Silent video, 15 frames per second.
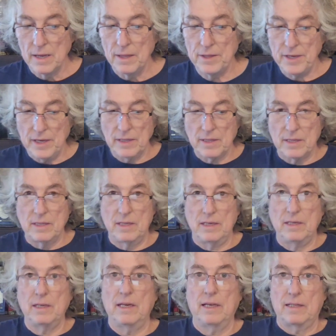the
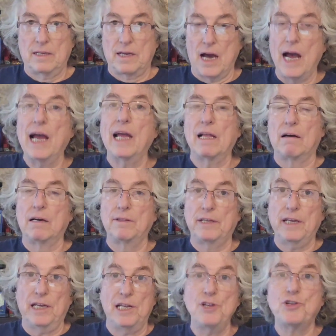guy,
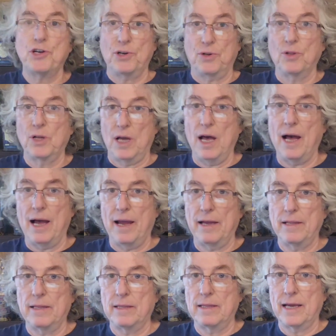the internal
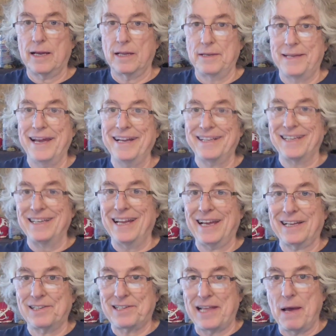guy that can take the
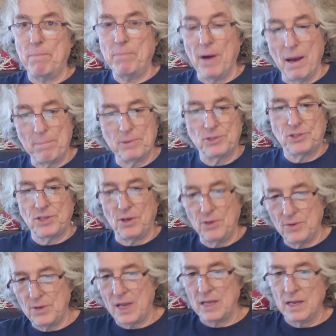next step up, and so
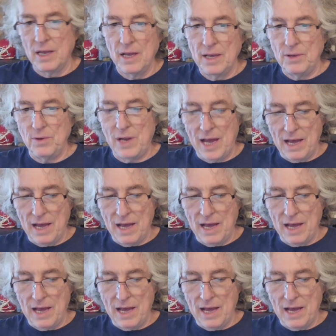you'd